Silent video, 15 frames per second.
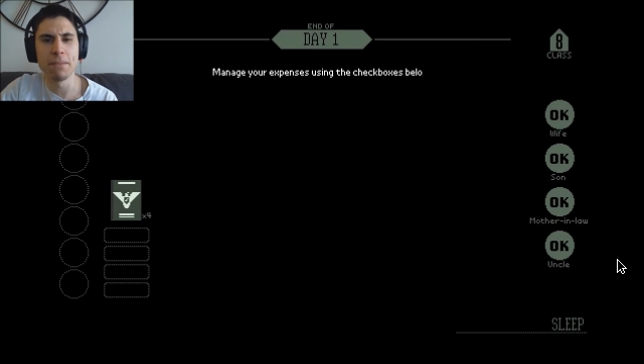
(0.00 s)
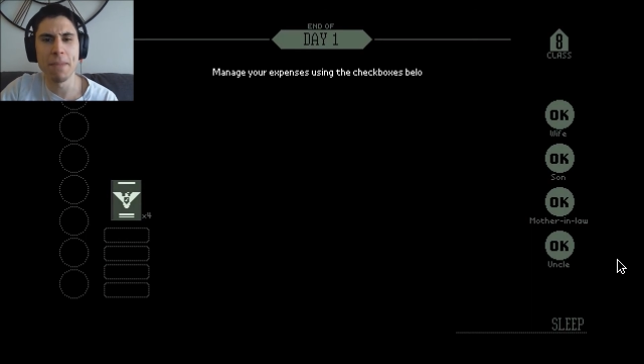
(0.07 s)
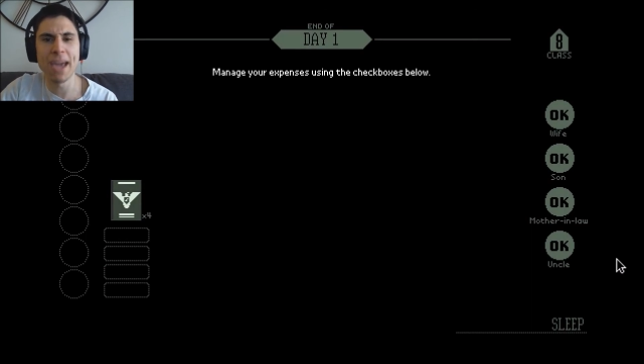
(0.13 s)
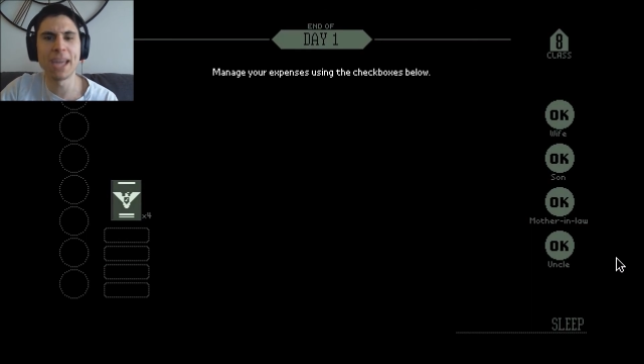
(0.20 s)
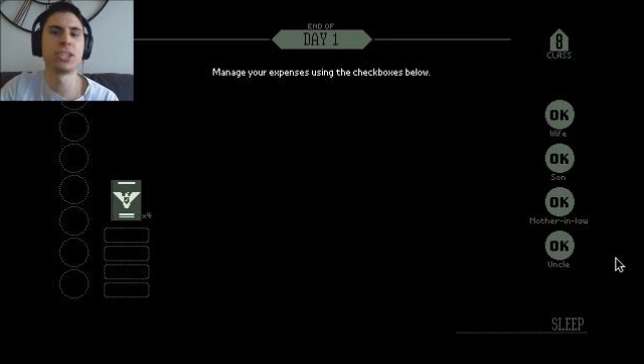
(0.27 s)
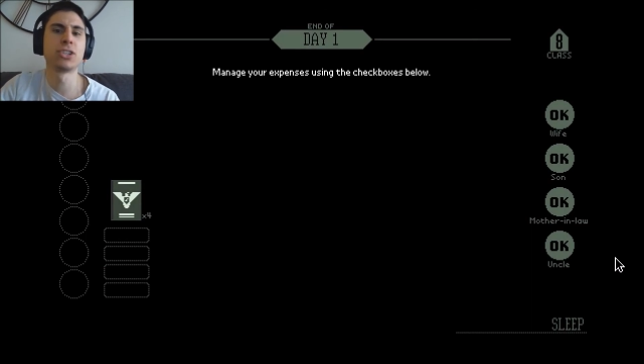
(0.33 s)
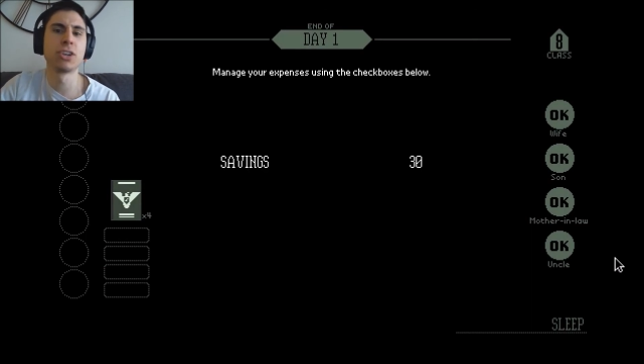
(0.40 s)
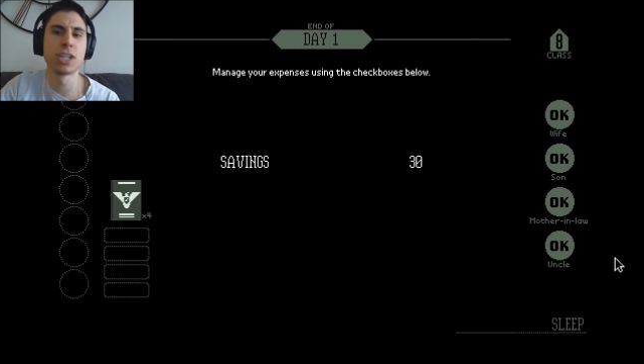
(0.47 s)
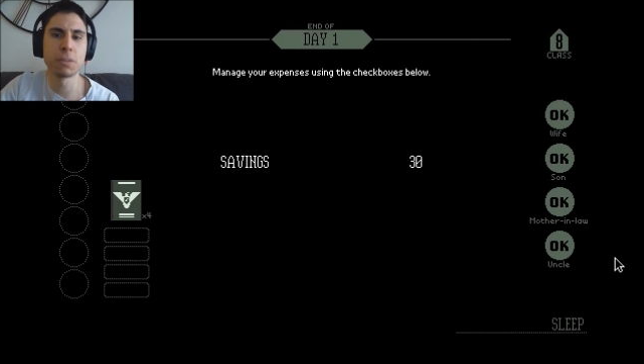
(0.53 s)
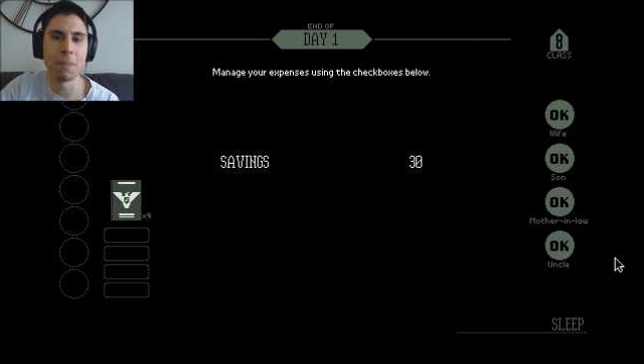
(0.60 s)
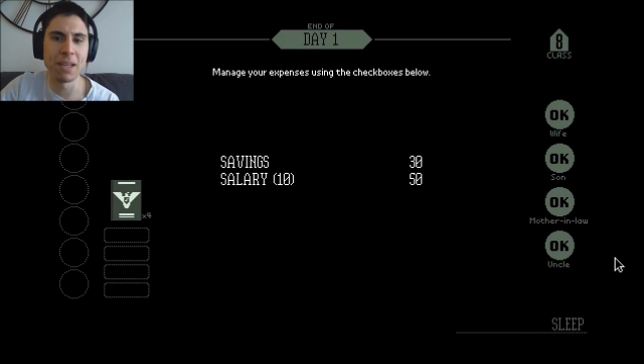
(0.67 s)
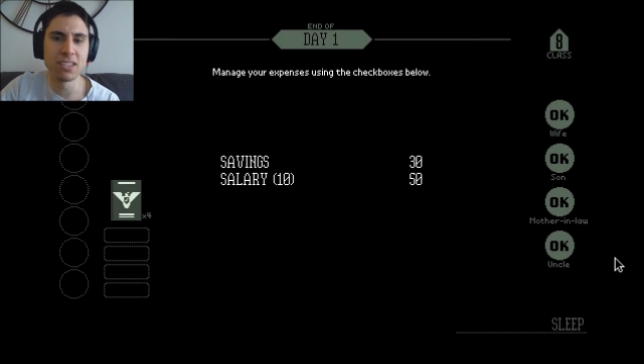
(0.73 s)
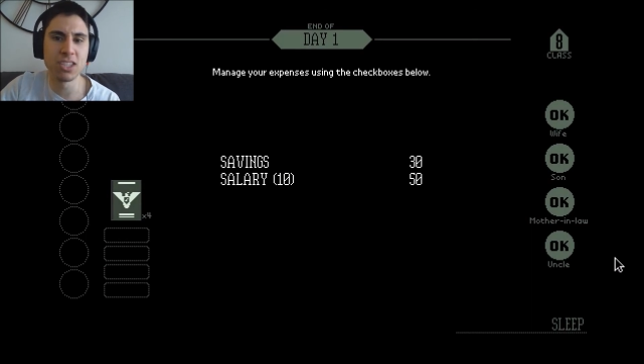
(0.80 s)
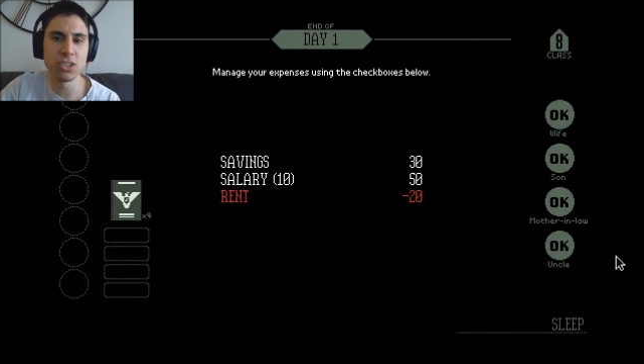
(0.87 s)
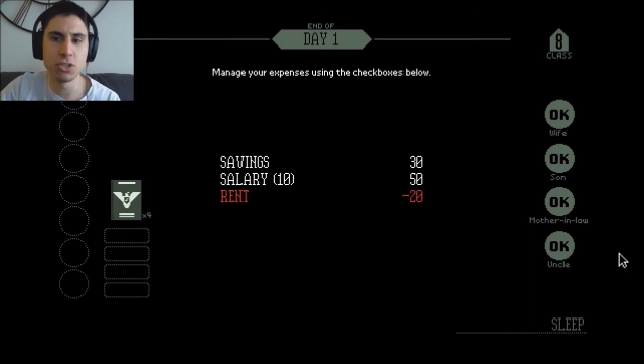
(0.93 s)
Manage your
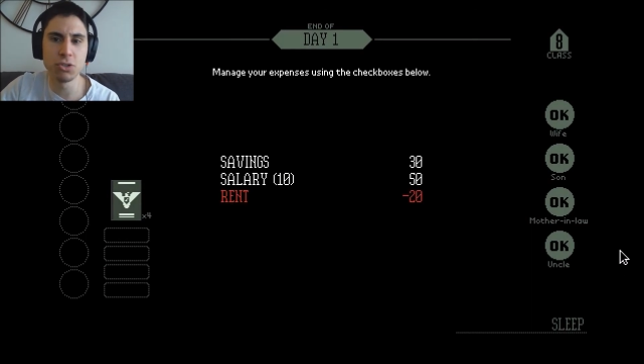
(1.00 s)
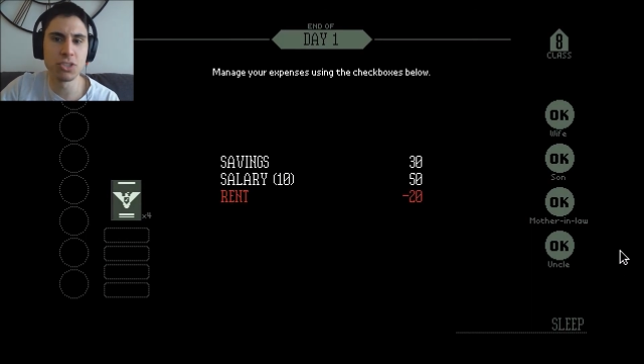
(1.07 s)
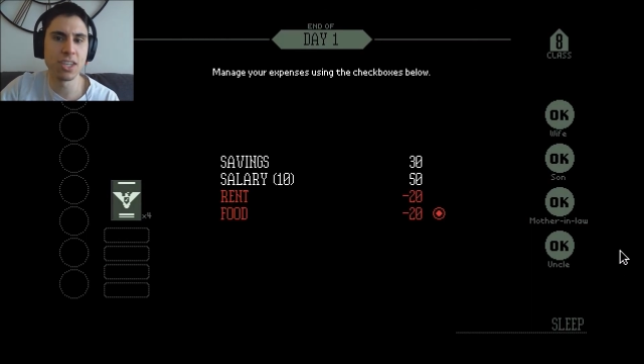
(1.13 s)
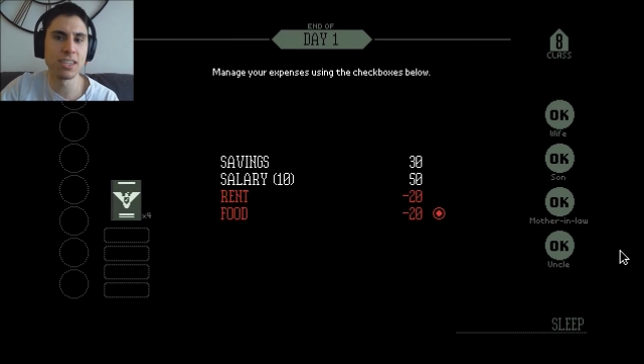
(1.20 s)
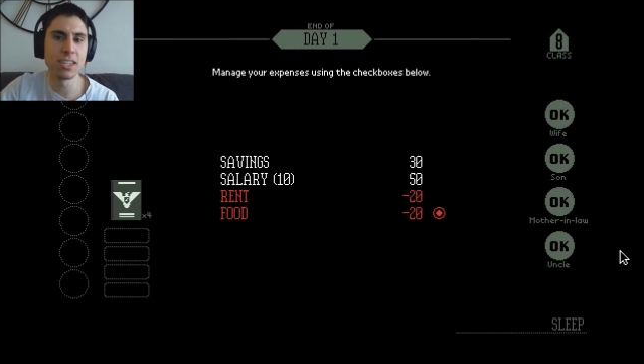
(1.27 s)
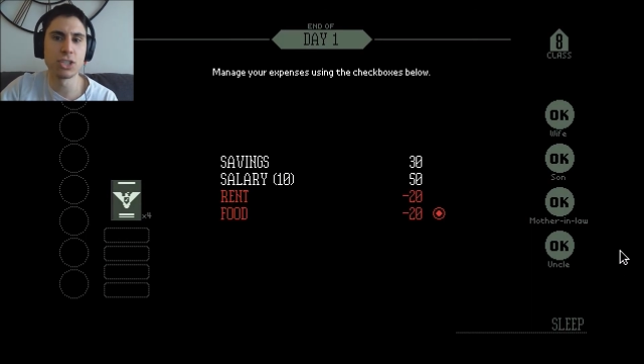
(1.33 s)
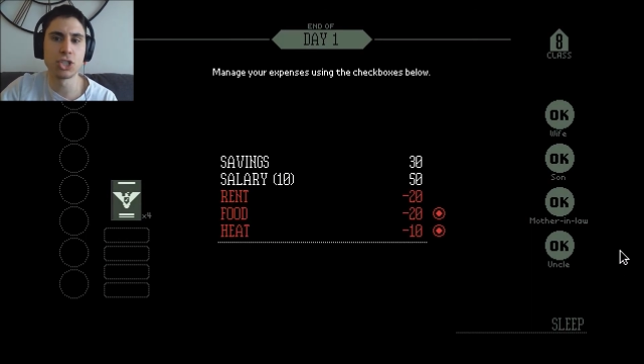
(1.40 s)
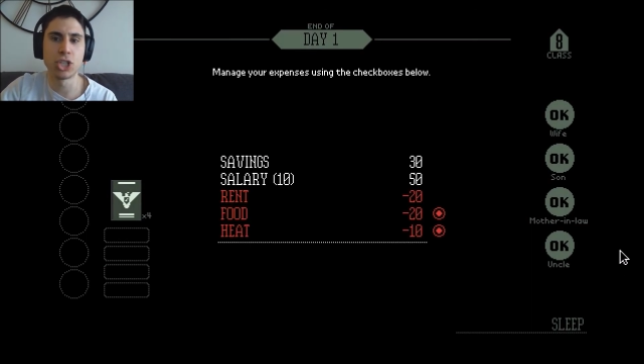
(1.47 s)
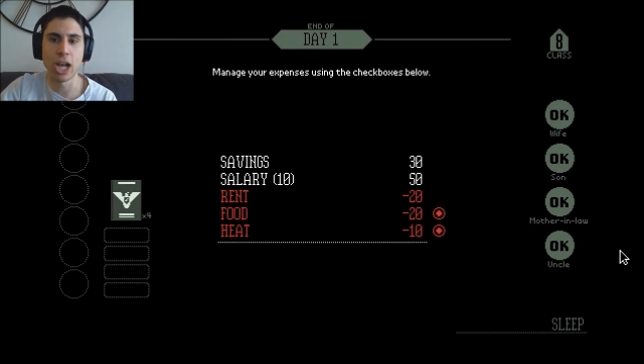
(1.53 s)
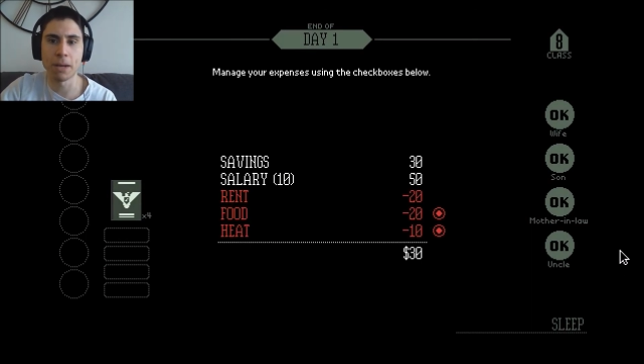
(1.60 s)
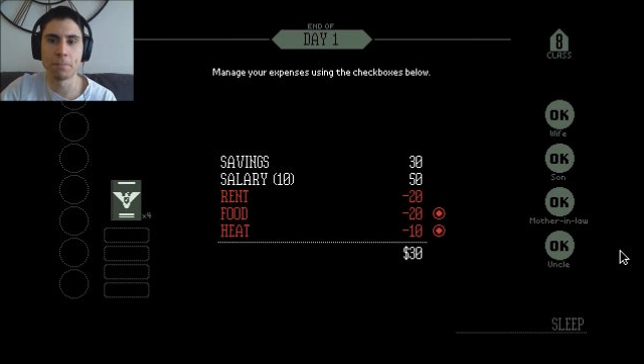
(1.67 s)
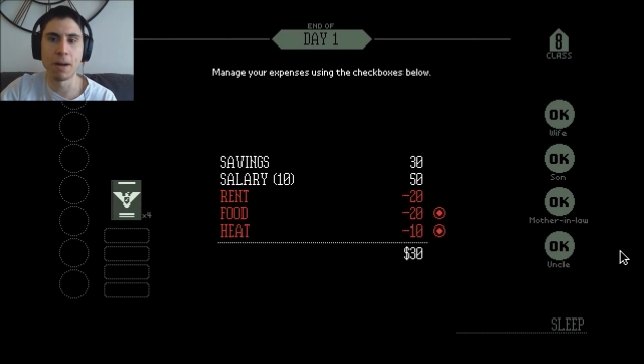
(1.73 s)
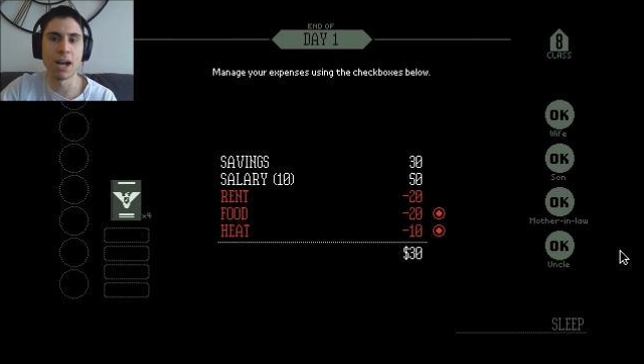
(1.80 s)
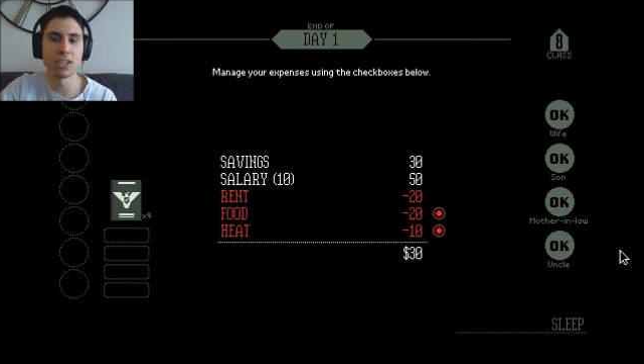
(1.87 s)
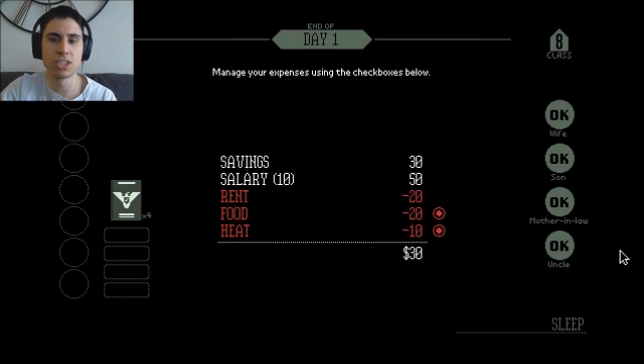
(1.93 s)
expenses using the
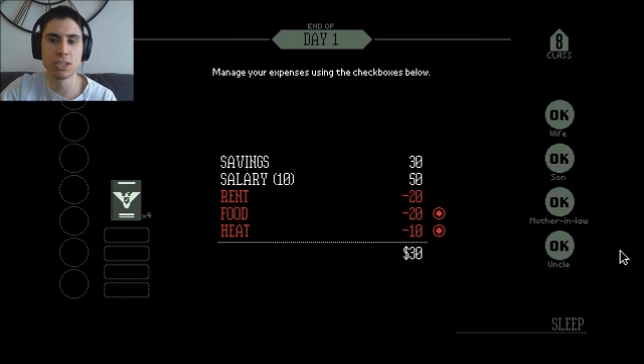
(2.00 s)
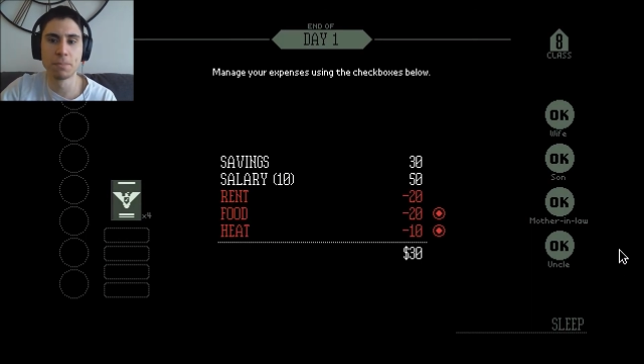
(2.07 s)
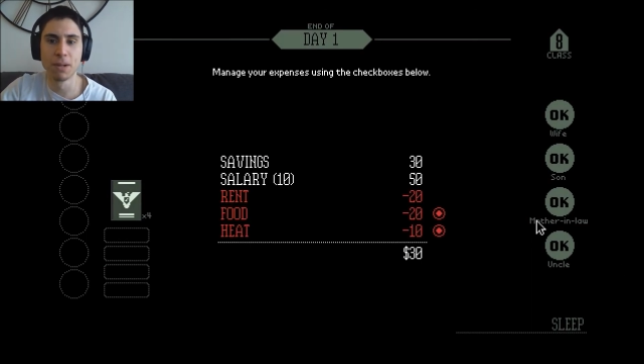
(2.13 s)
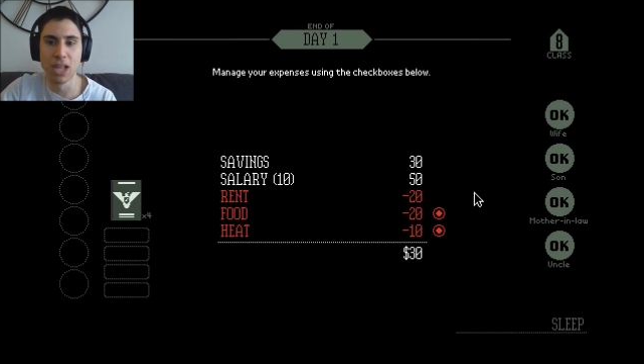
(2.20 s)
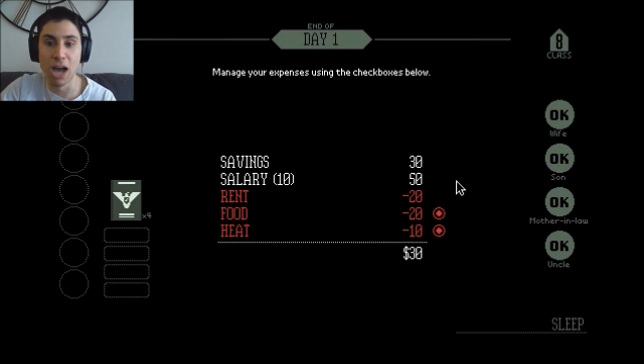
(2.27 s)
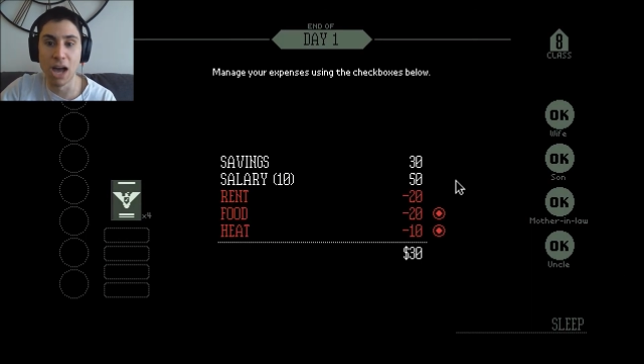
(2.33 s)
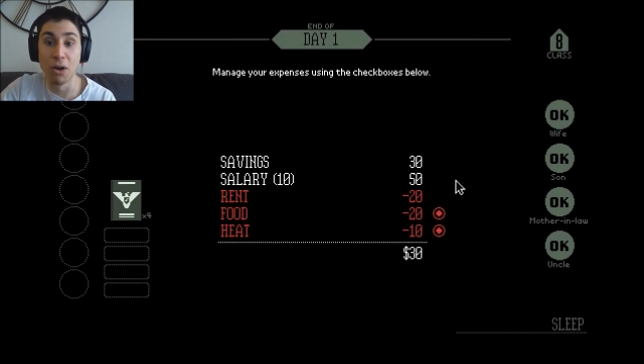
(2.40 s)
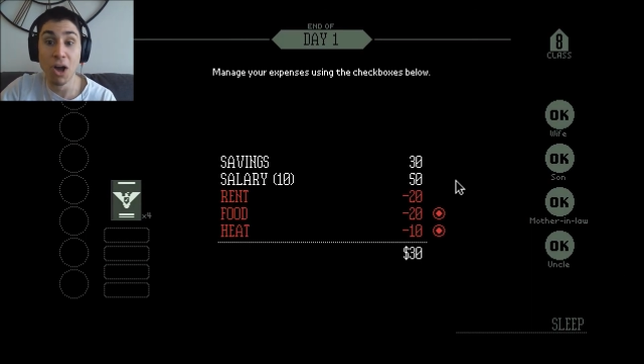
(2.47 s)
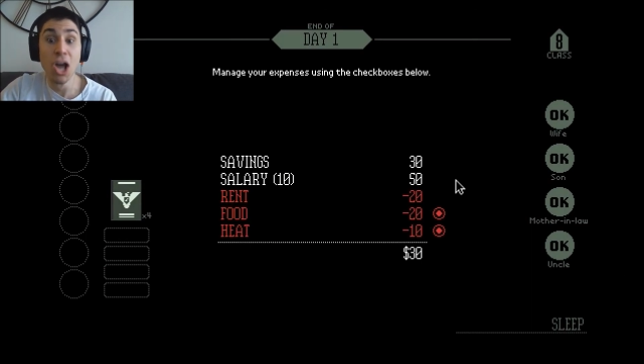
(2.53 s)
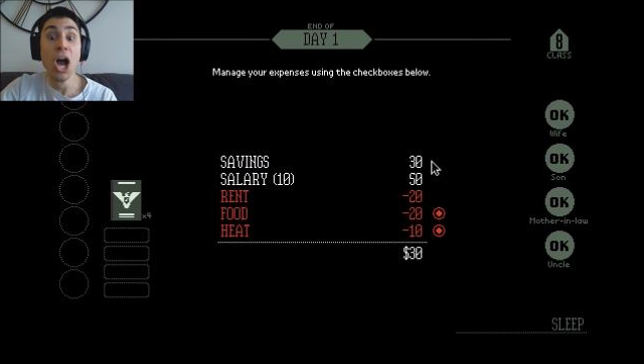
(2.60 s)
checkboxes below.